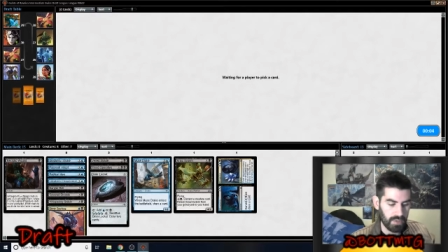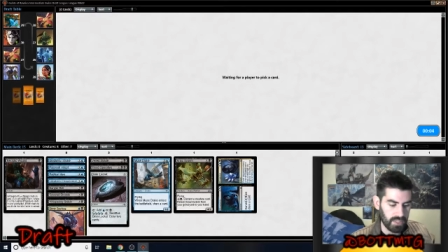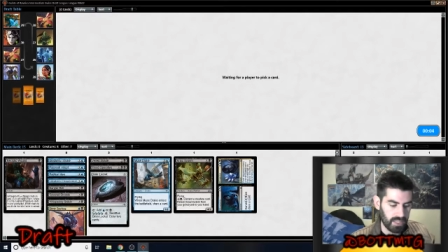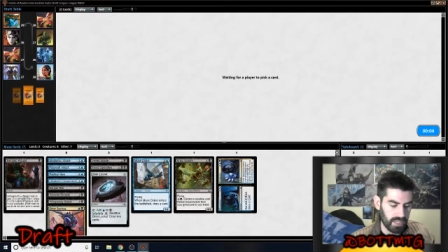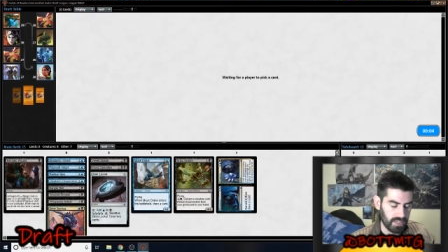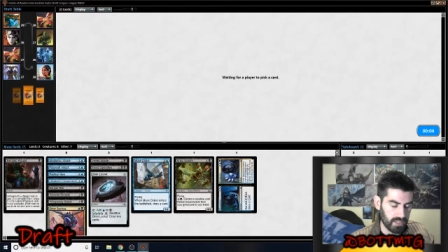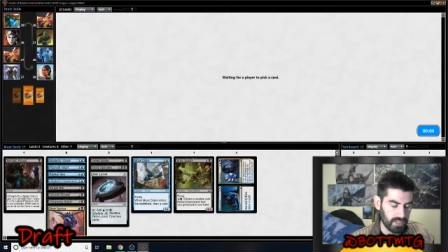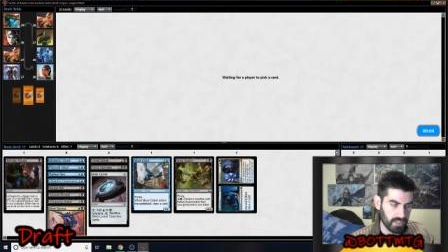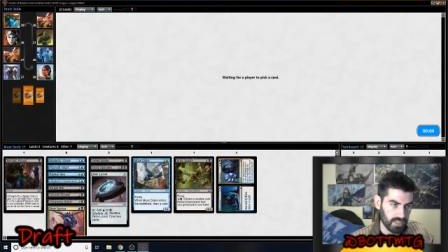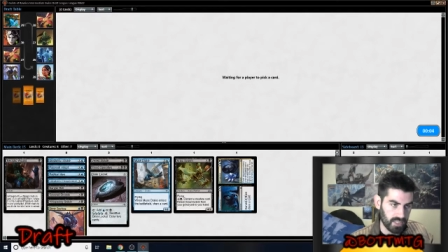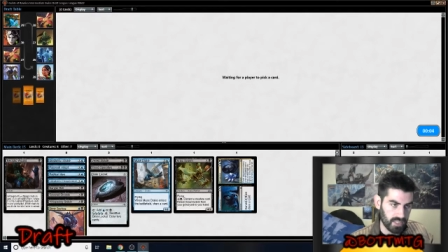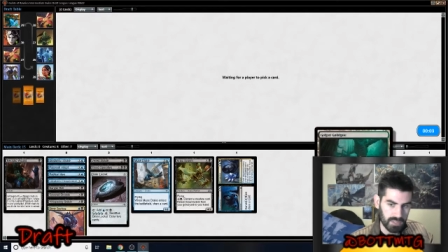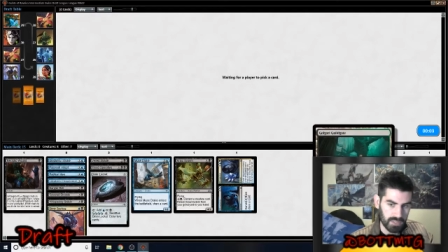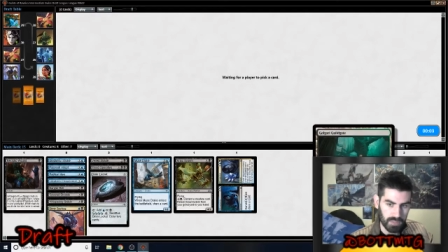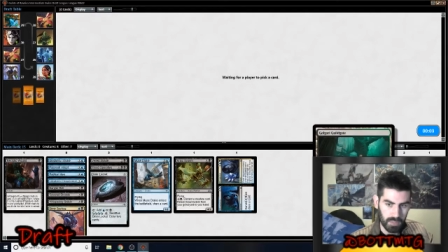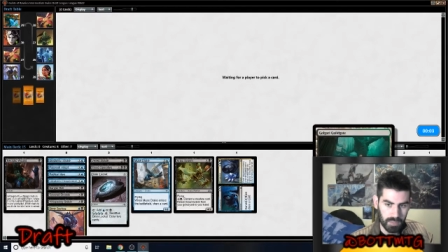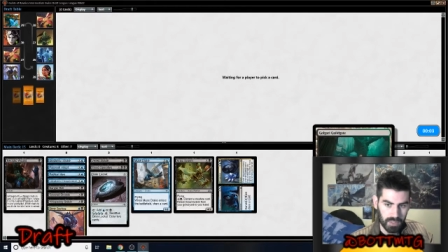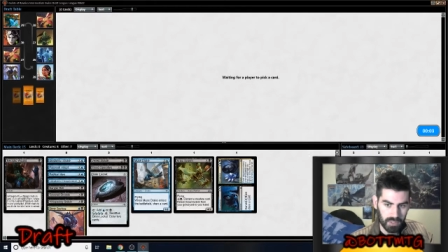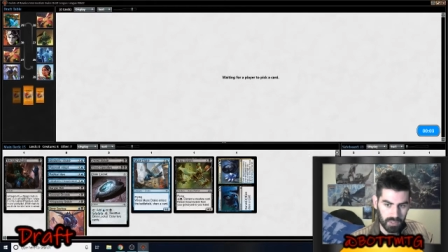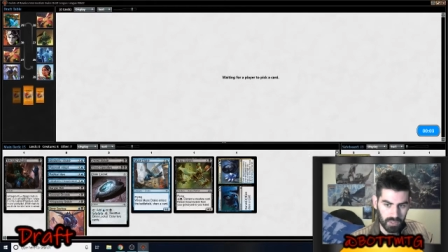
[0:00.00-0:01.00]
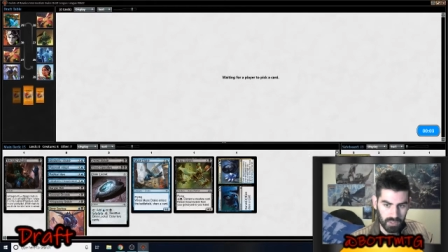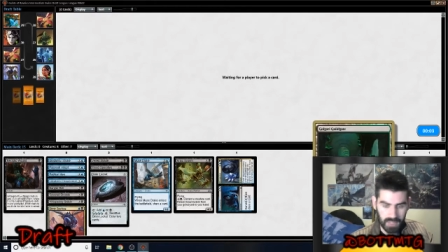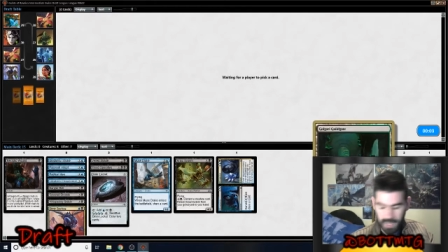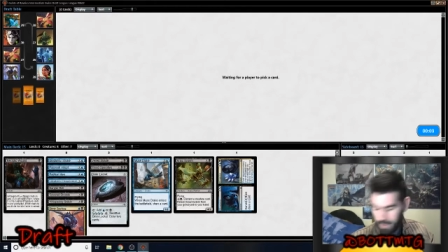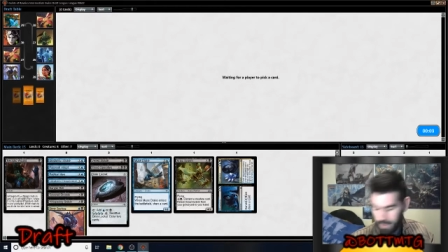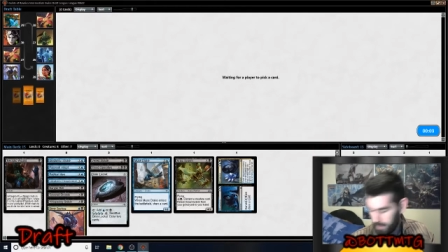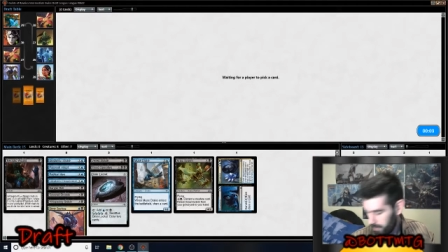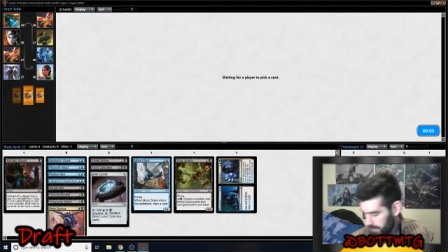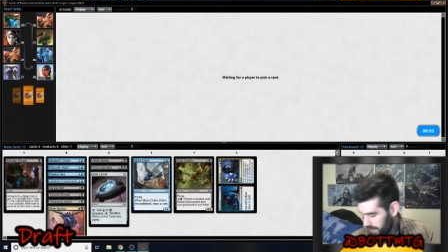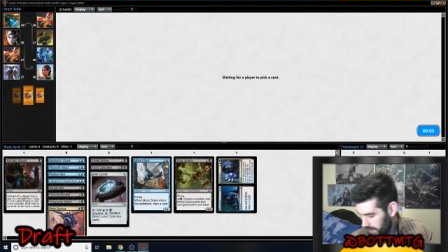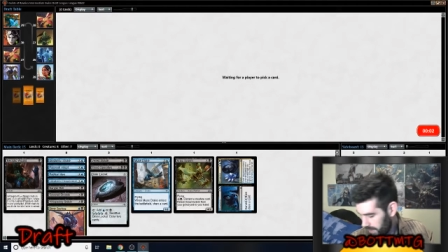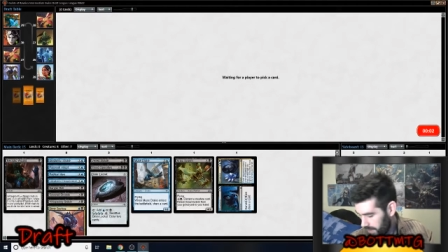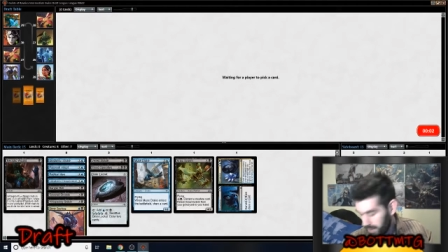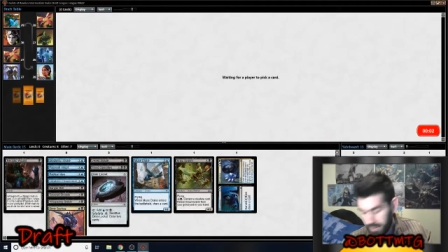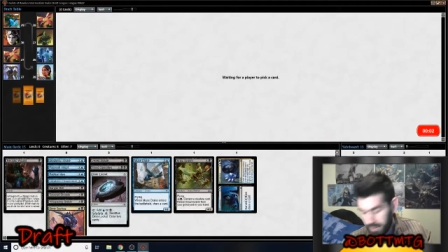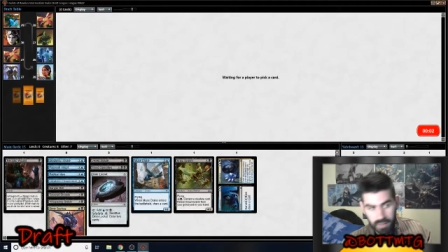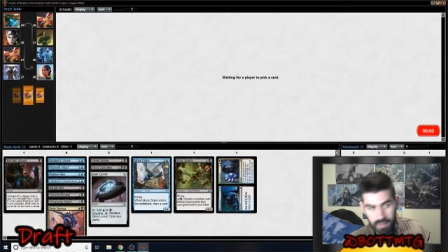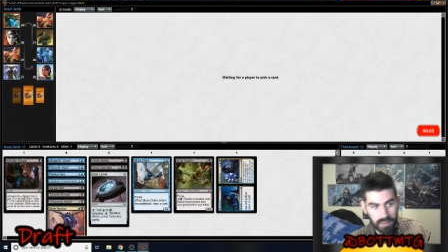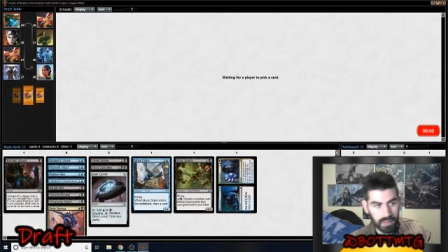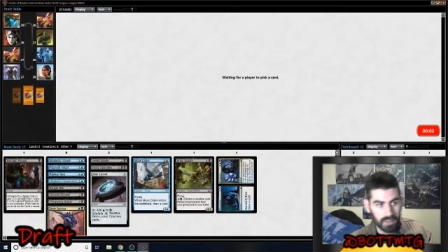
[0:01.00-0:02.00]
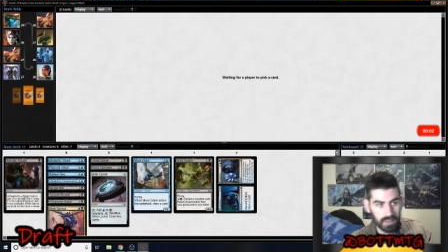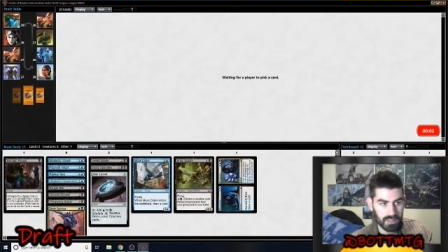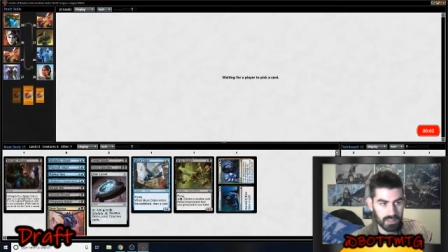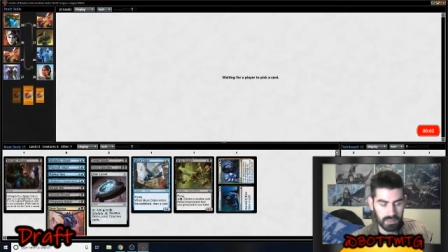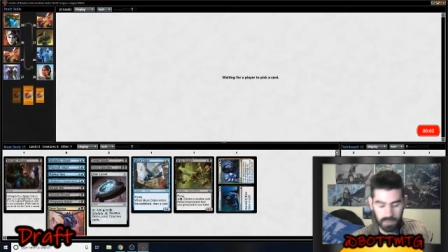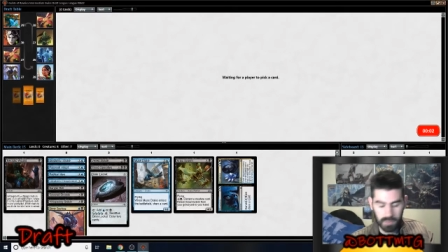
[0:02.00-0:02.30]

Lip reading: Gate just in case we open a Golgari rare, because we will